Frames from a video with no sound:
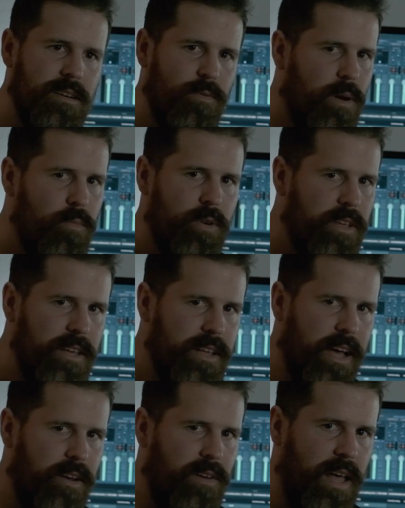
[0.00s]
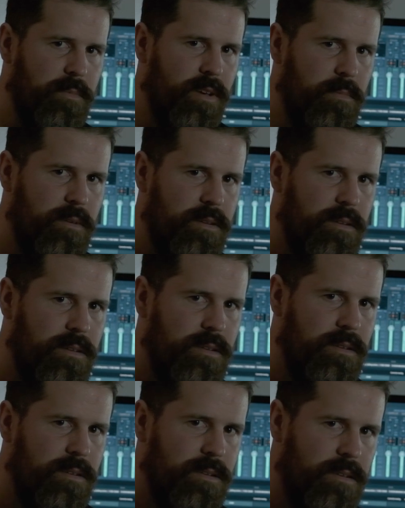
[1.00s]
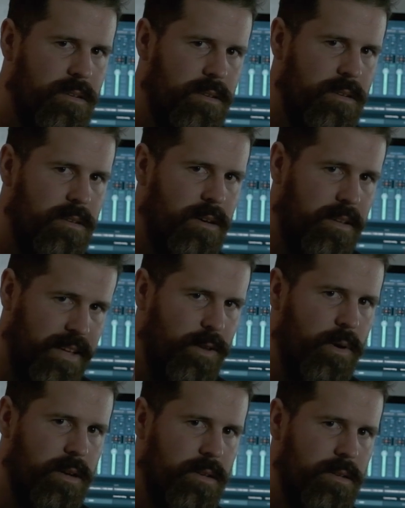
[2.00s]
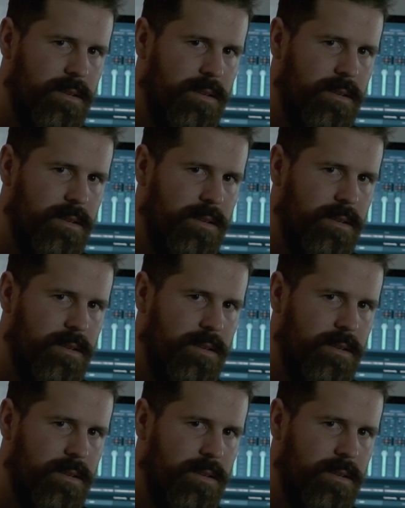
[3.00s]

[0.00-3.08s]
what more do you need out of a laptop? I'll tell you what,